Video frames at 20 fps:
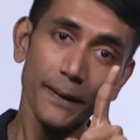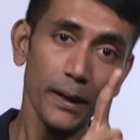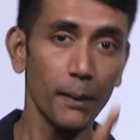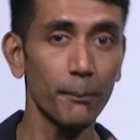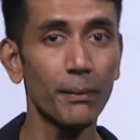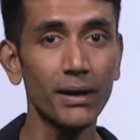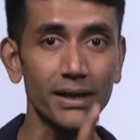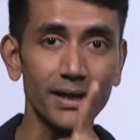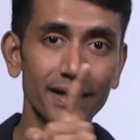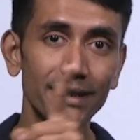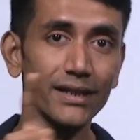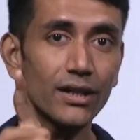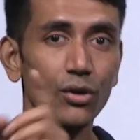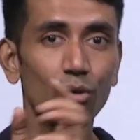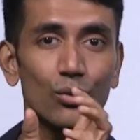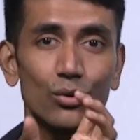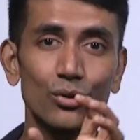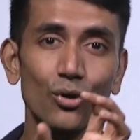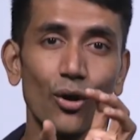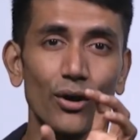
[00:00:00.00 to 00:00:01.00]
But under
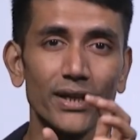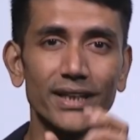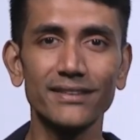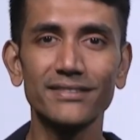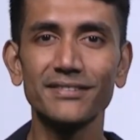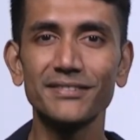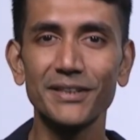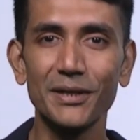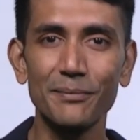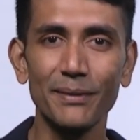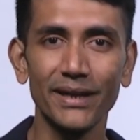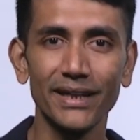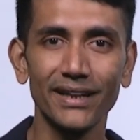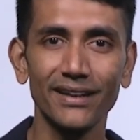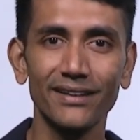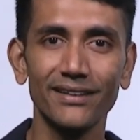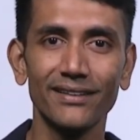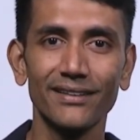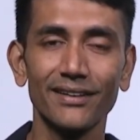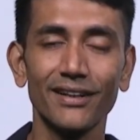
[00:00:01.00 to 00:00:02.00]
root cot x is remaining.
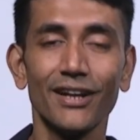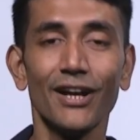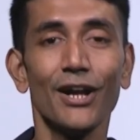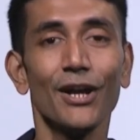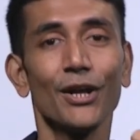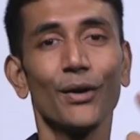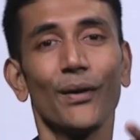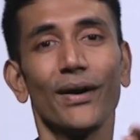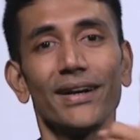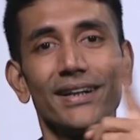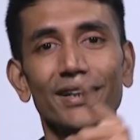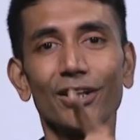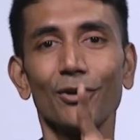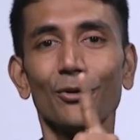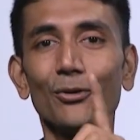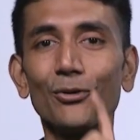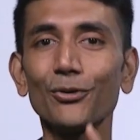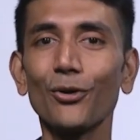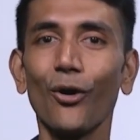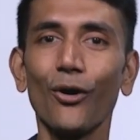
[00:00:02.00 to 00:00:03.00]
Now under
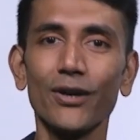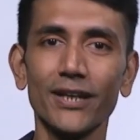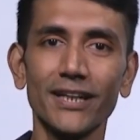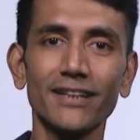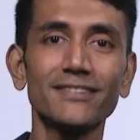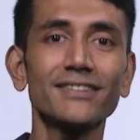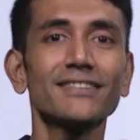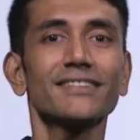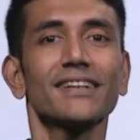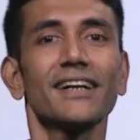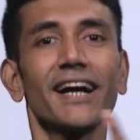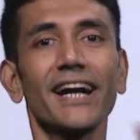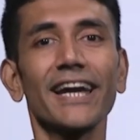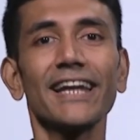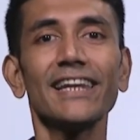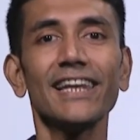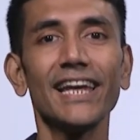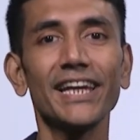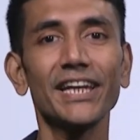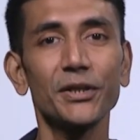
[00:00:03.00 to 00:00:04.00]
root cot x is
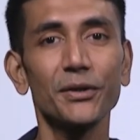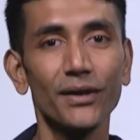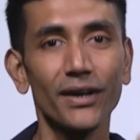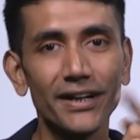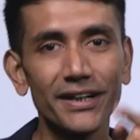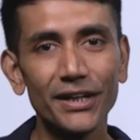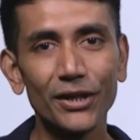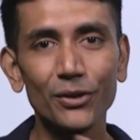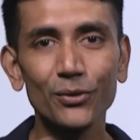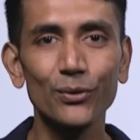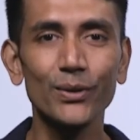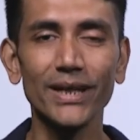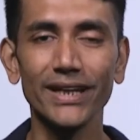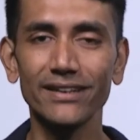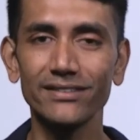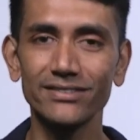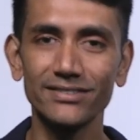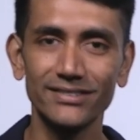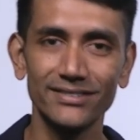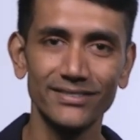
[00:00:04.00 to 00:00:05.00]
again like your under root
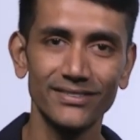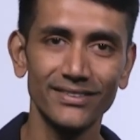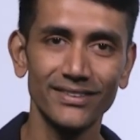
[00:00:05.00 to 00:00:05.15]
x.